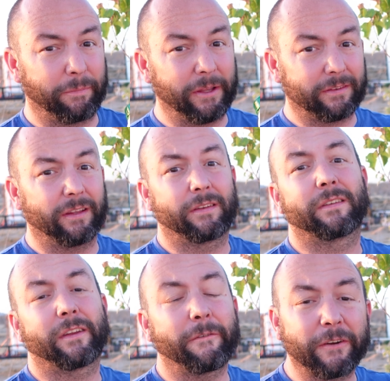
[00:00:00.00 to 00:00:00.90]
basically
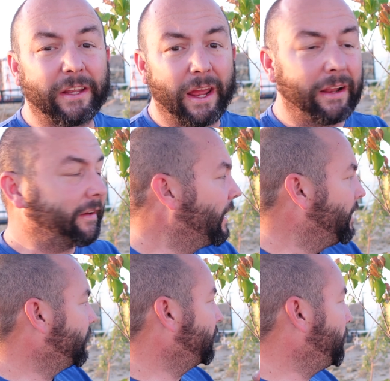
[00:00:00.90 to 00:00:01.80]
suffocate
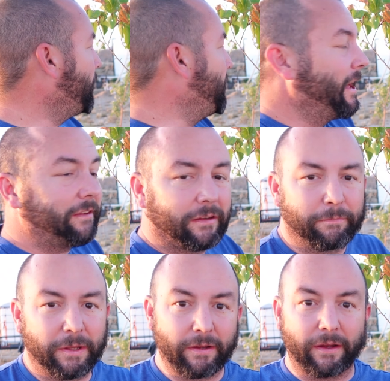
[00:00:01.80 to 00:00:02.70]
the small pests
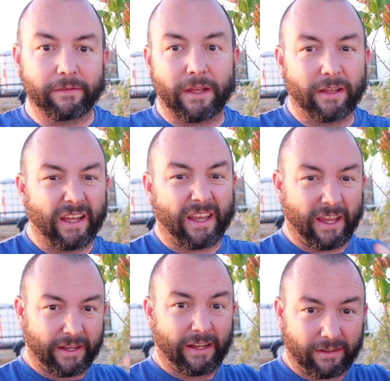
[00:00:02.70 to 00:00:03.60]
because it
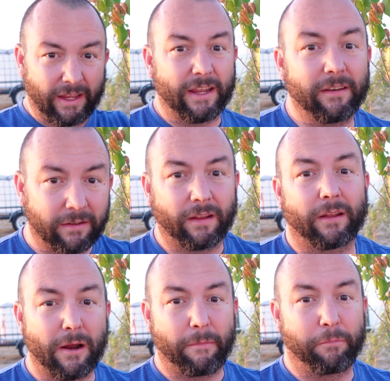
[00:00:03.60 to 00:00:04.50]
gets into
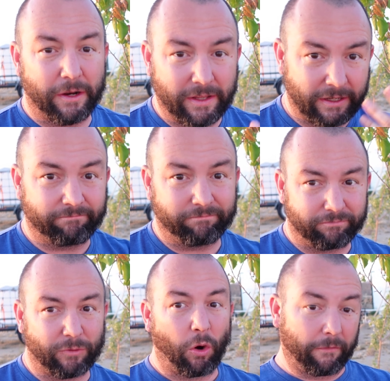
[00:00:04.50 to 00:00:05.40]
their
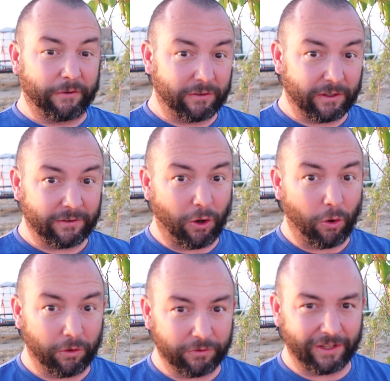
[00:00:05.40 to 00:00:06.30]
breathing orifices,
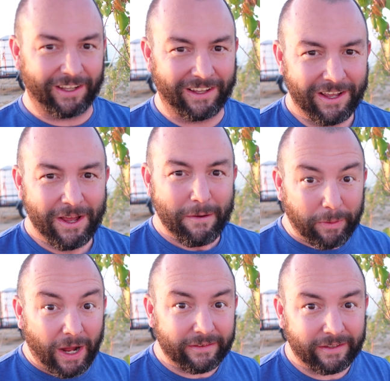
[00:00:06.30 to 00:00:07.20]
holes,
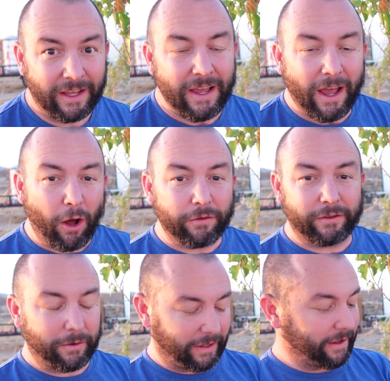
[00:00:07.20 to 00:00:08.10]
but
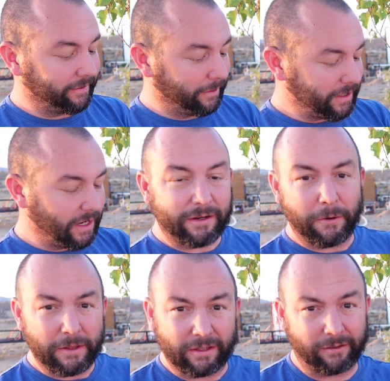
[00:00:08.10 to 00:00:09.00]
also it has something to
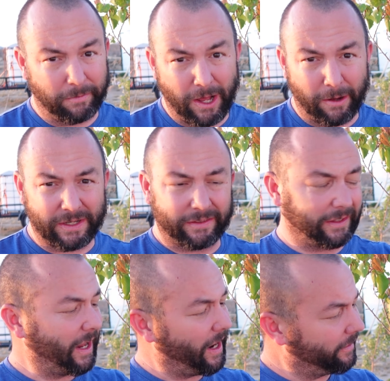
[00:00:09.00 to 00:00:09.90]
do with the smell because
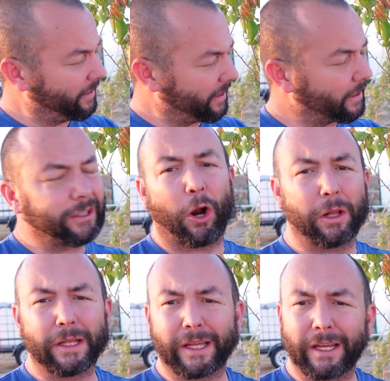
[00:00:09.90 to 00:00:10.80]
it kind of has like a
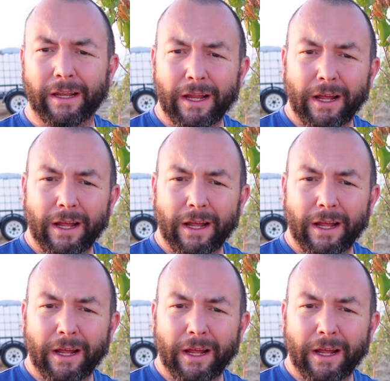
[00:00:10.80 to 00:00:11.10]
garlicky